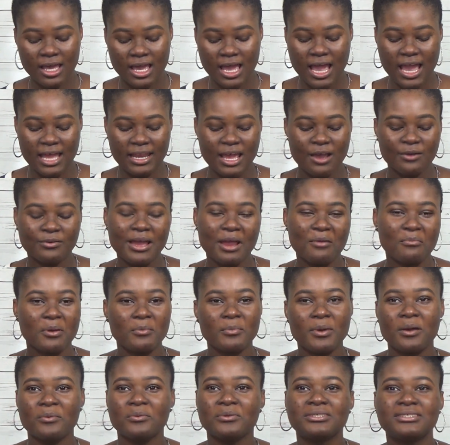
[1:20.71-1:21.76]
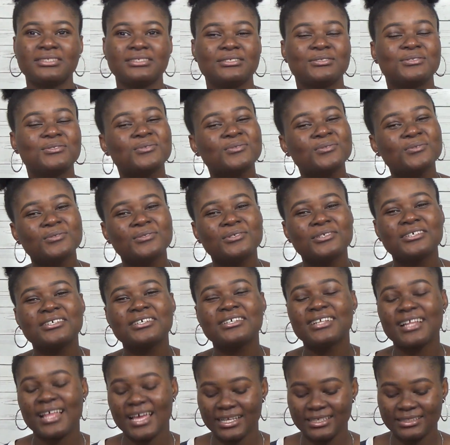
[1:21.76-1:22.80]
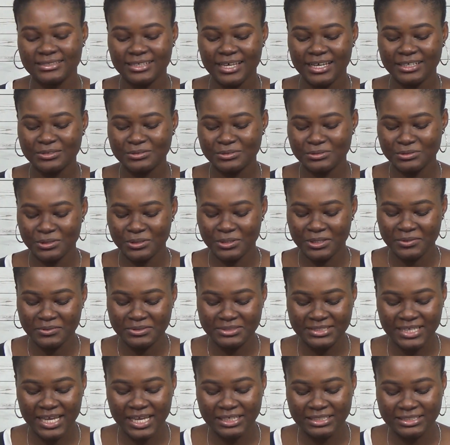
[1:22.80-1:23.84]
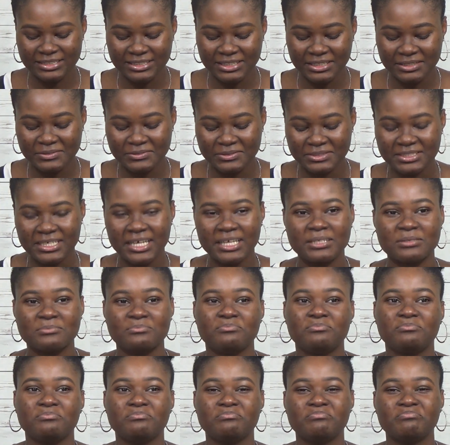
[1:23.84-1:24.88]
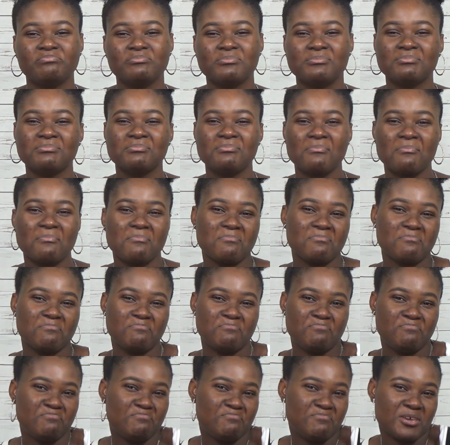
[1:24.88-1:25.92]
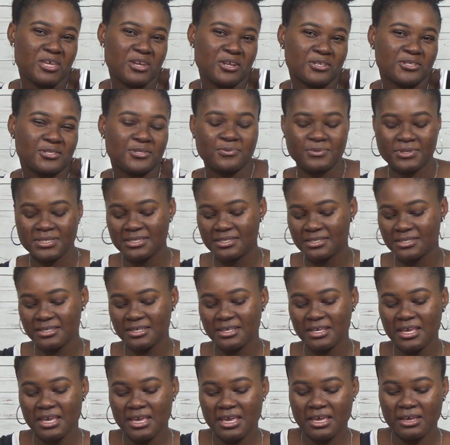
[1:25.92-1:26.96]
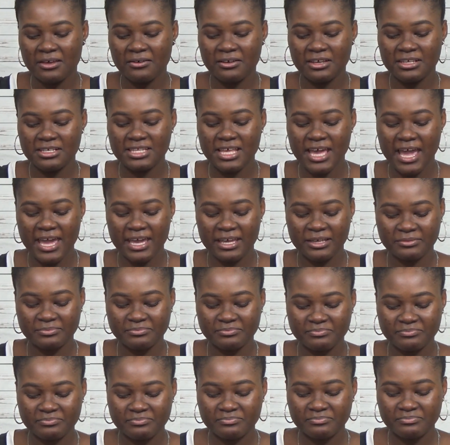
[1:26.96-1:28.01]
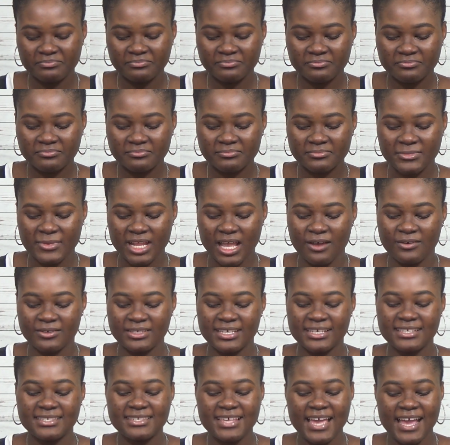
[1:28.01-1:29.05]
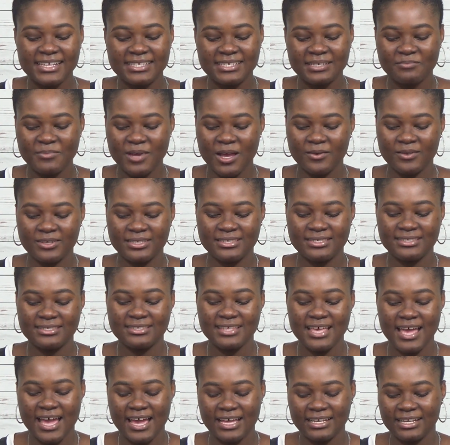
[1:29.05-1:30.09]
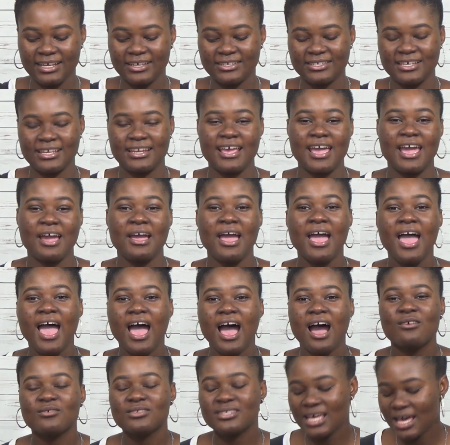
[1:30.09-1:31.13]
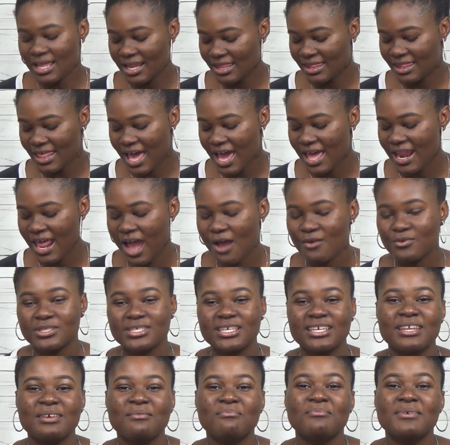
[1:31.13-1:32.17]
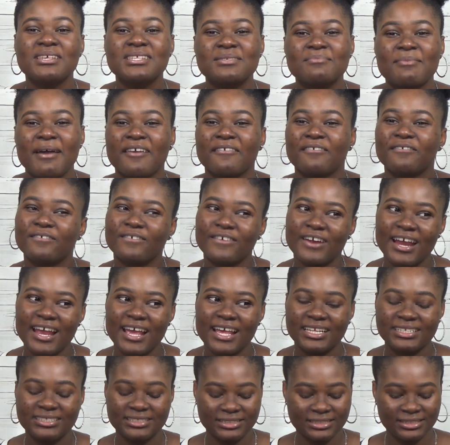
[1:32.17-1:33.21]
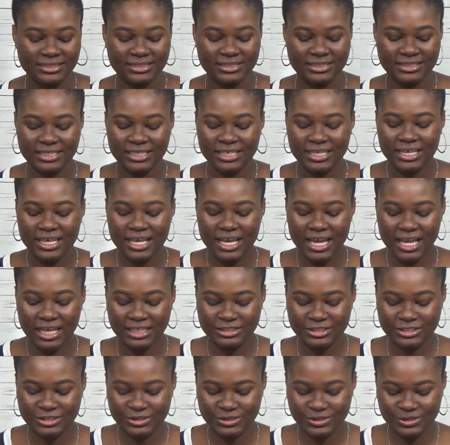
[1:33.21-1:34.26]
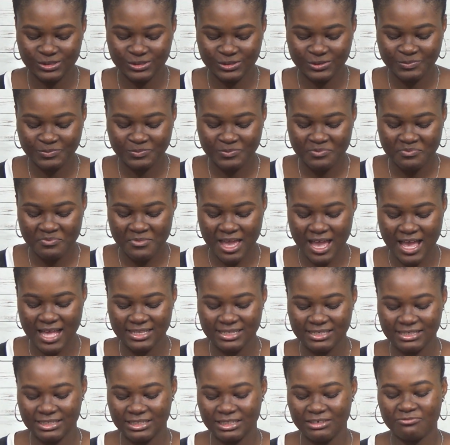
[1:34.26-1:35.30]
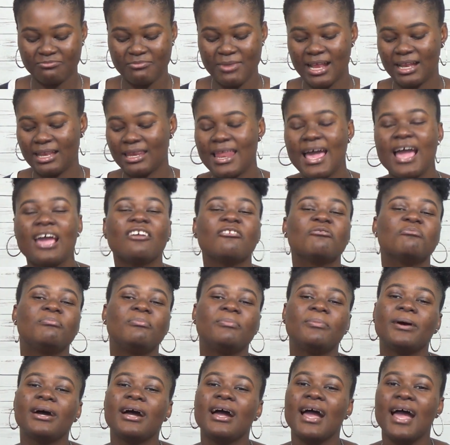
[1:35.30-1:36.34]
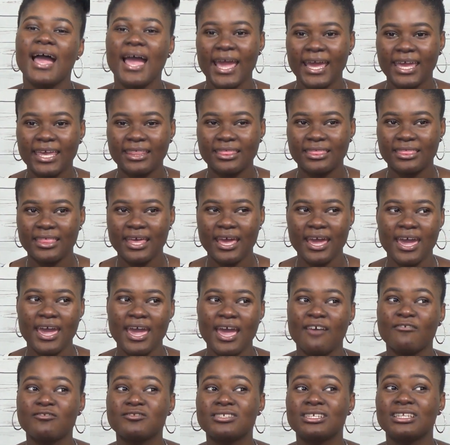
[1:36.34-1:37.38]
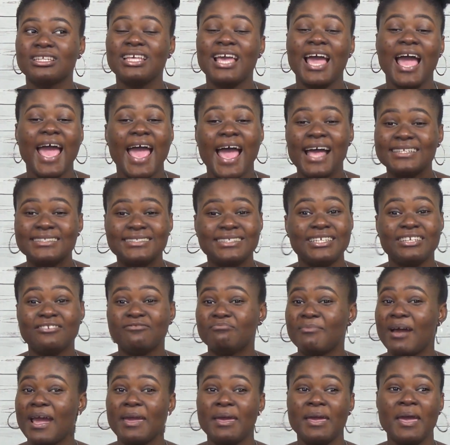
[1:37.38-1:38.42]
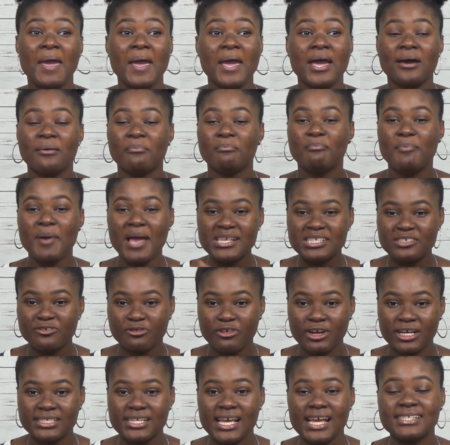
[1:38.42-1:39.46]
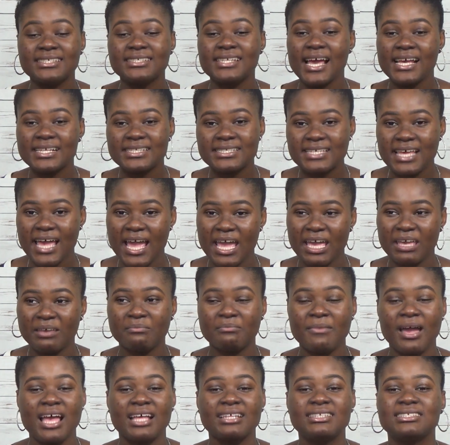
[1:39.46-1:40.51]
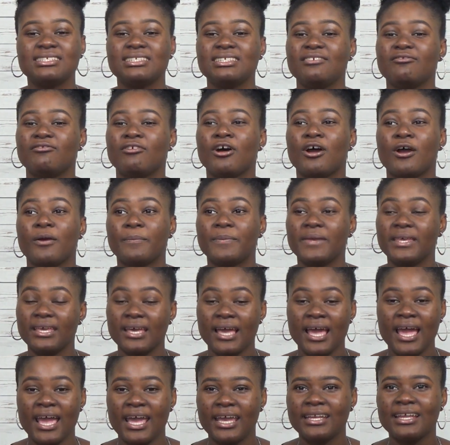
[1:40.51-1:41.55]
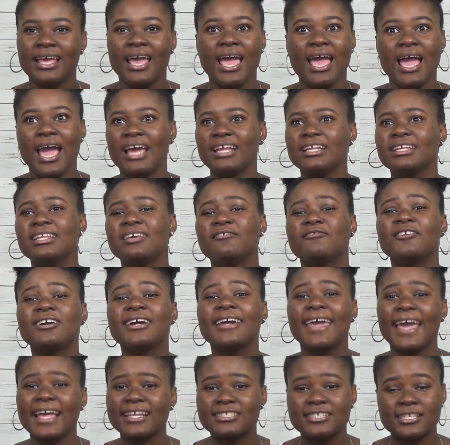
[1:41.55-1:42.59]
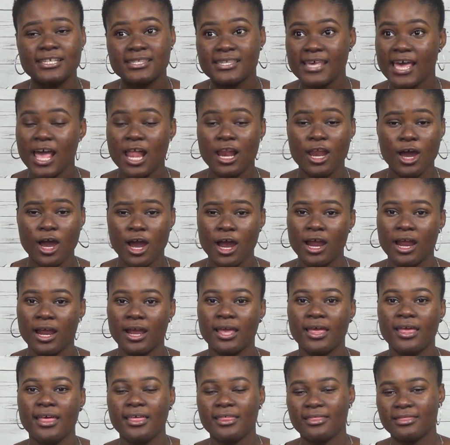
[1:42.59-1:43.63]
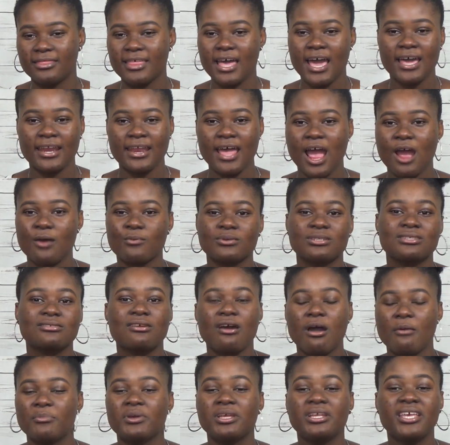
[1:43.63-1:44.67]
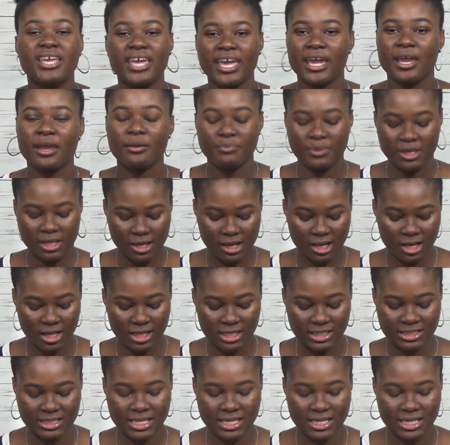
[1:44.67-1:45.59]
I remember I was in school, and I don't know, it was kind of bittersweet. It was like I was excited, but I was sad. I was sad that I was gonna miss my friends, and you know, I had to leave my life behind there. I had to leave my best friend at that time. I had to leave her behind. I didn't even get to tell her that I was coming here because